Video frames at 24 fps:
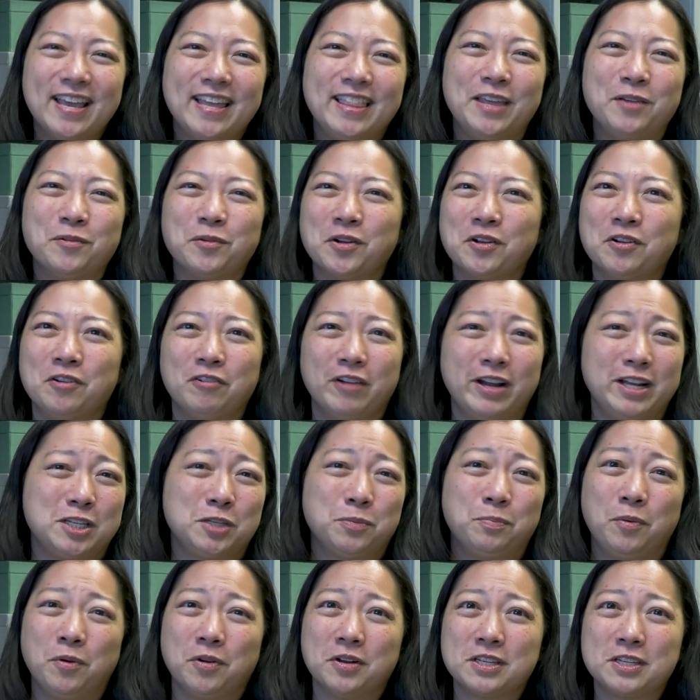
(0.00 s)
they were great
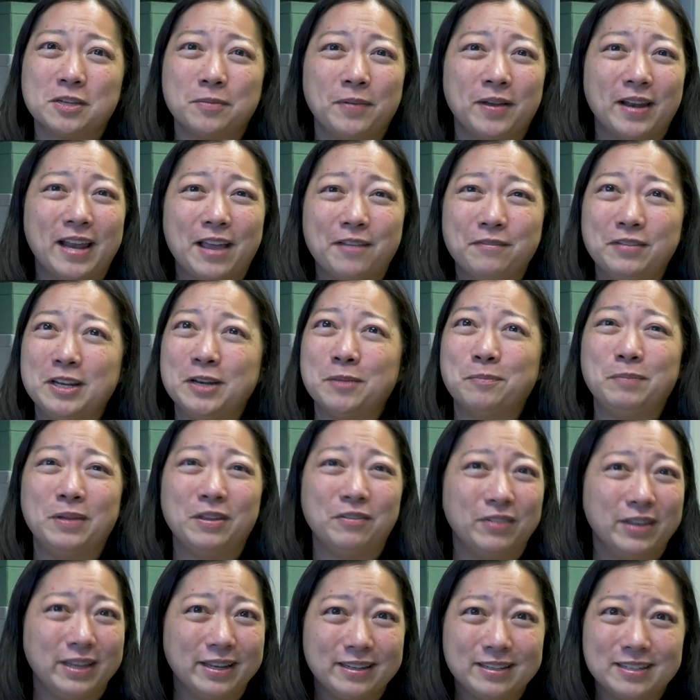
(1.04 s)
sports about having to
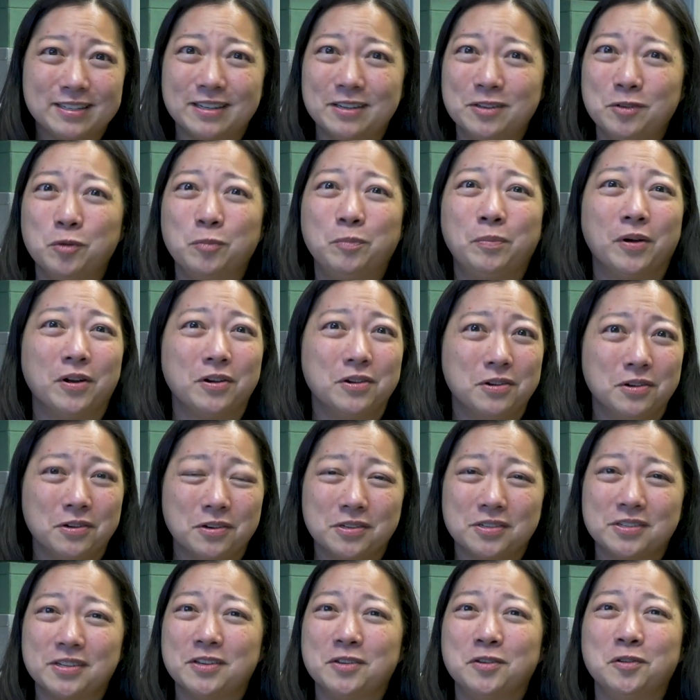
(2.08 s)
pivot to new
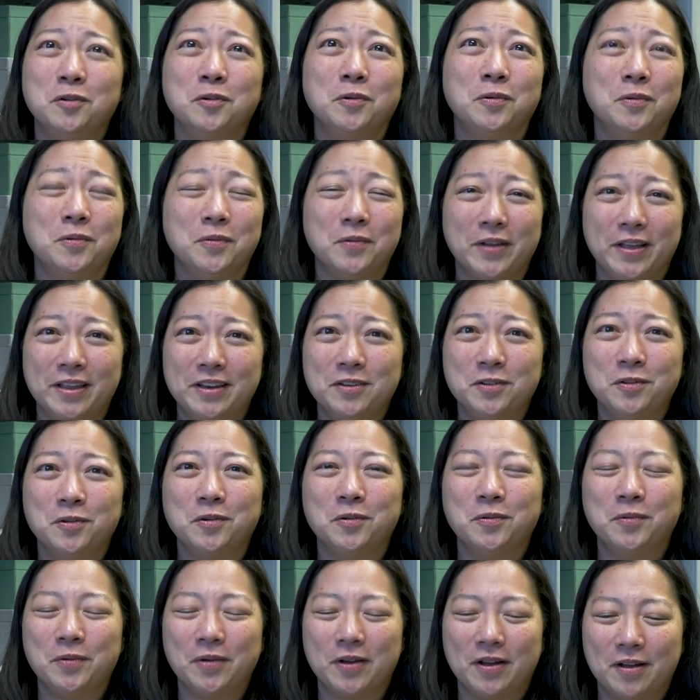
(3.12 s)
partners and
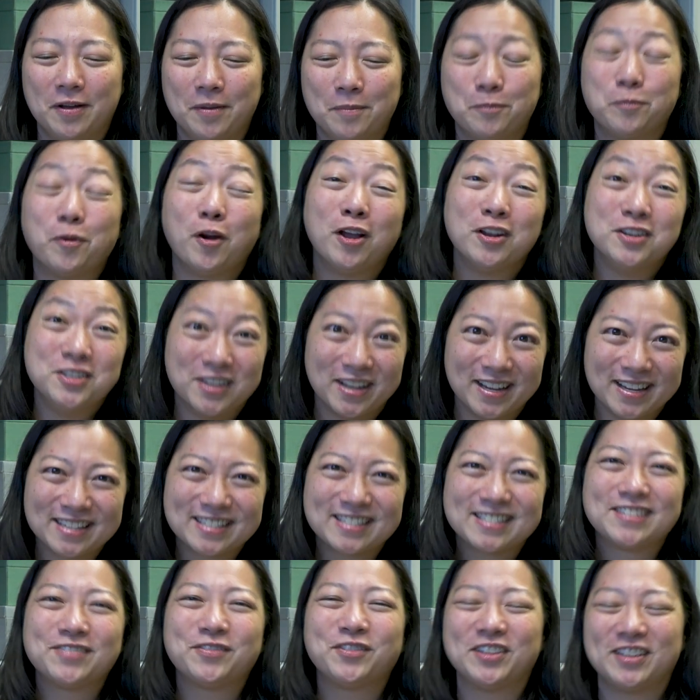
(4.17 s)
new
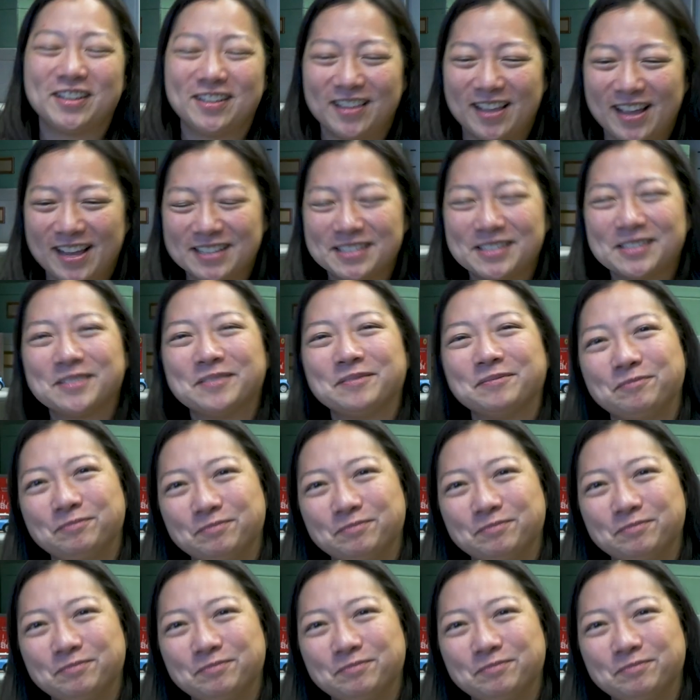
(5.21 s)
projects for the class.